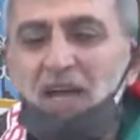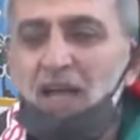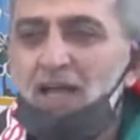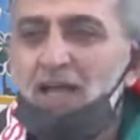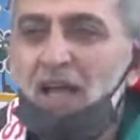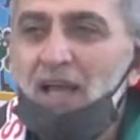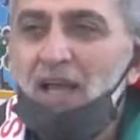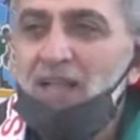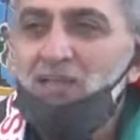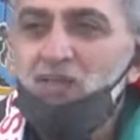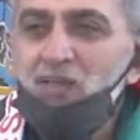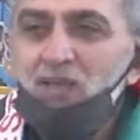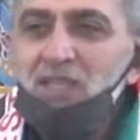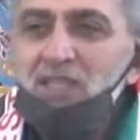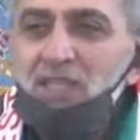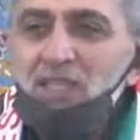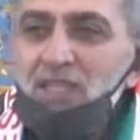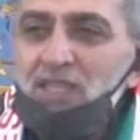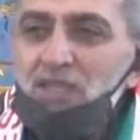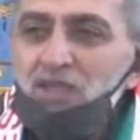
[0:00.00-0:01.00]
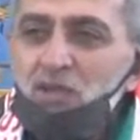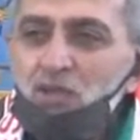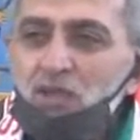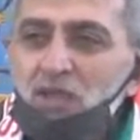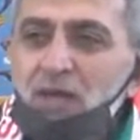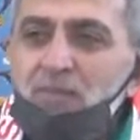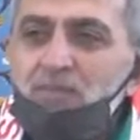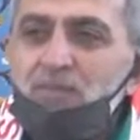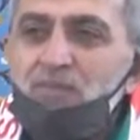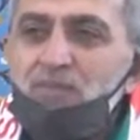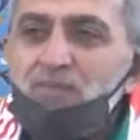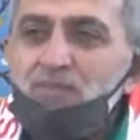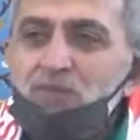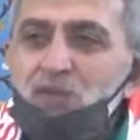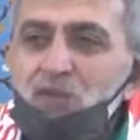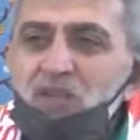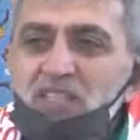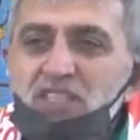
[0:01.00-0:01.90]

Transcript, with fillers: I, I don't need to come to